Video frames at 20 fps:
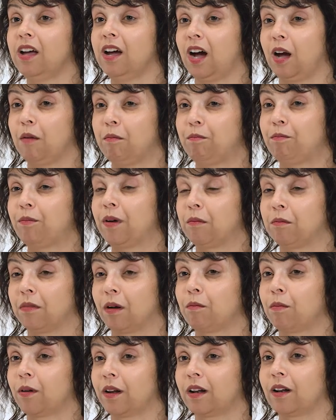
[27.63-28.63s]
I bet my
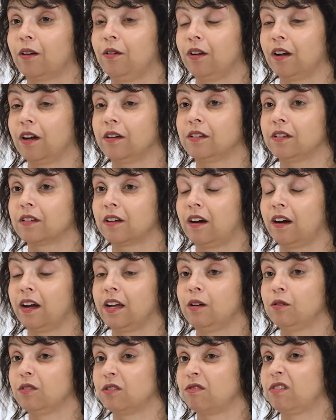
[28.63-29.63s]
blood glucose is high,
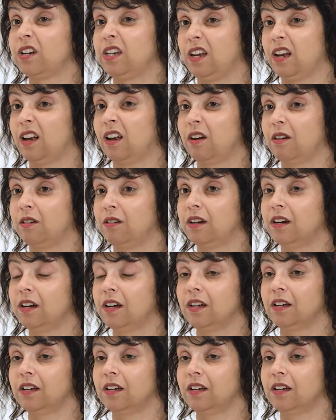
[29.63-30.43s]
and it was really low.